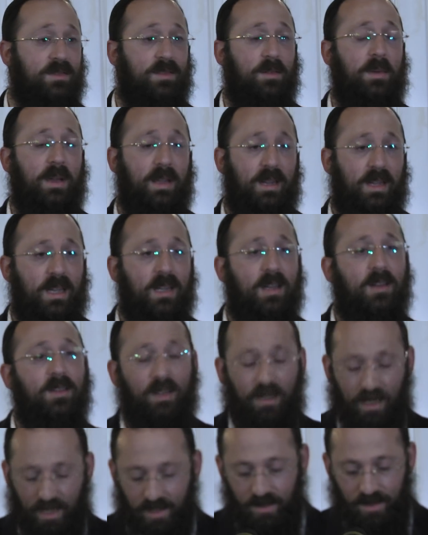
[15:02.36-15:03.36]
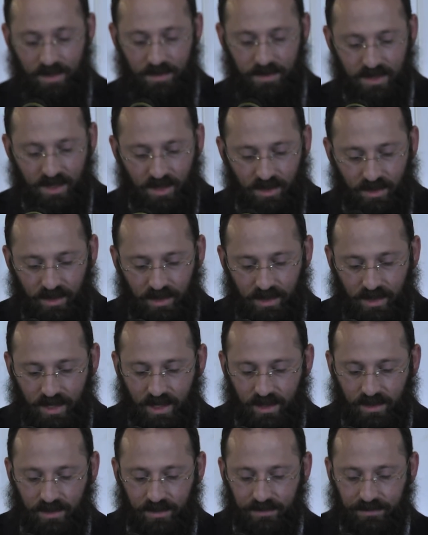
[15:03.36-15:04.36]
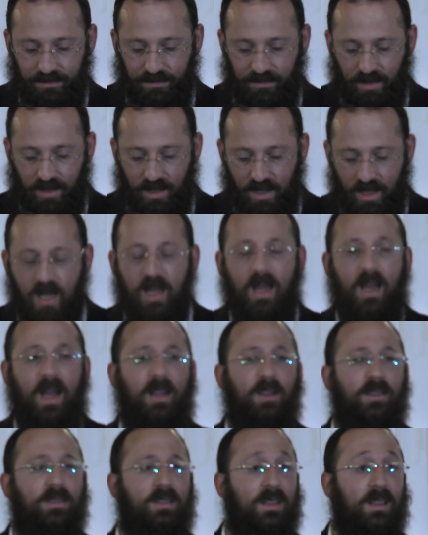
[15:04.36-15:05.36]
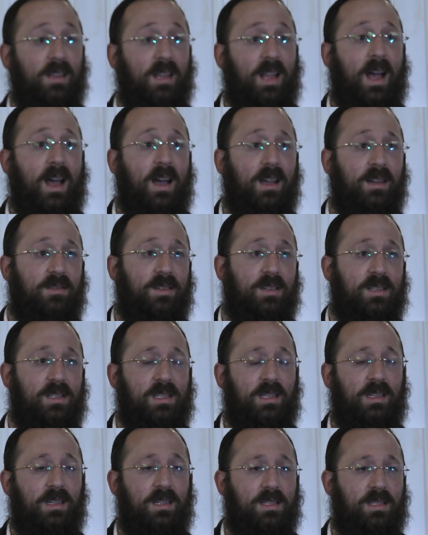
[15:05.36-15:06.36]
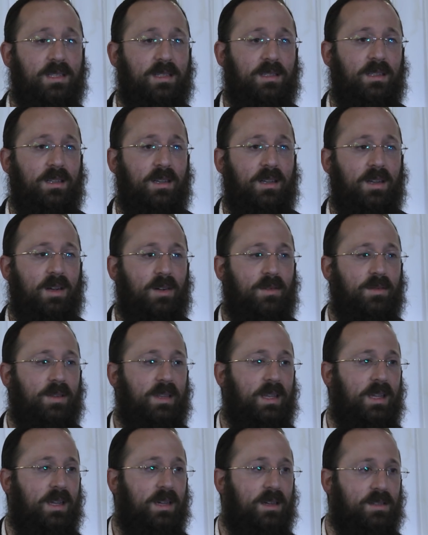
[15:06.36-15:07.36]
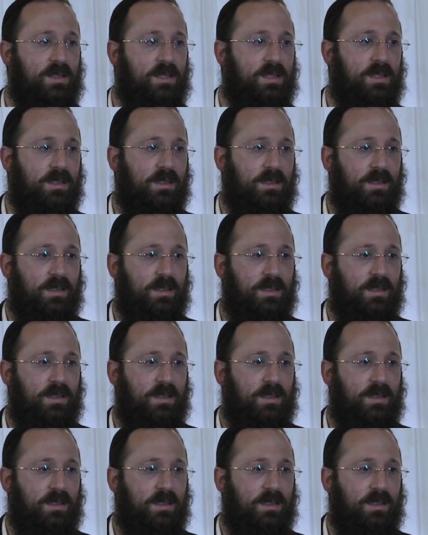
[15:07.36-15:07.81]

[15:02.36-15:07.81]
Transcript: for about a year, and I ended up starting again. I learned a lot of Chassidus over the years.